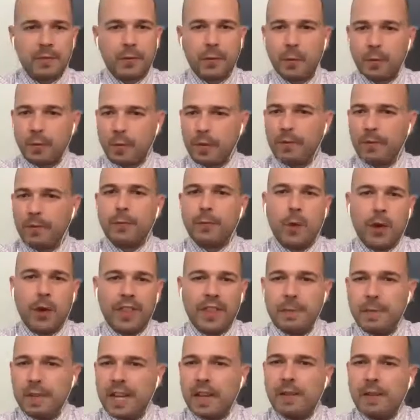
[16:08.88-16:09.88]
before
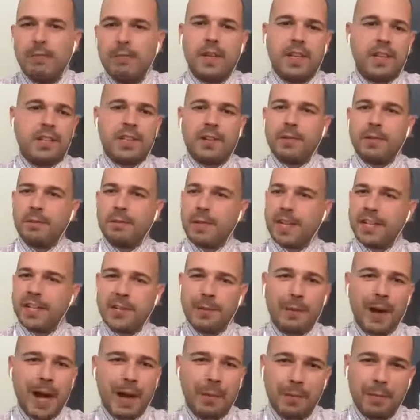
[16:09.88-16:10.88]
they become
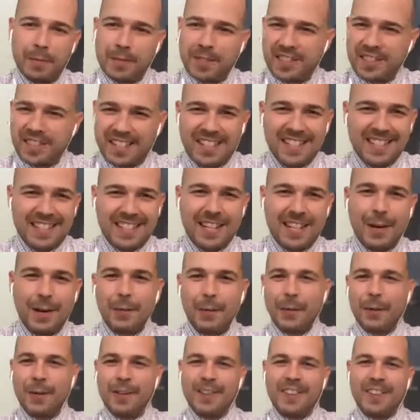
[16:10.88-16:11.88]
major problems is the
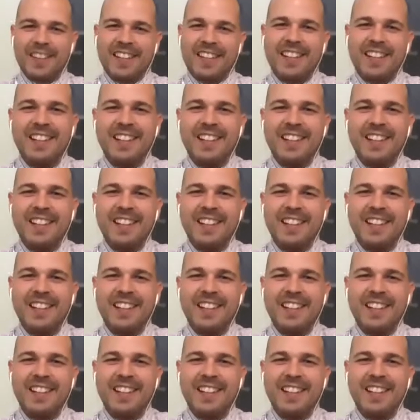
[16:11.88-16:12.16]
number one thing.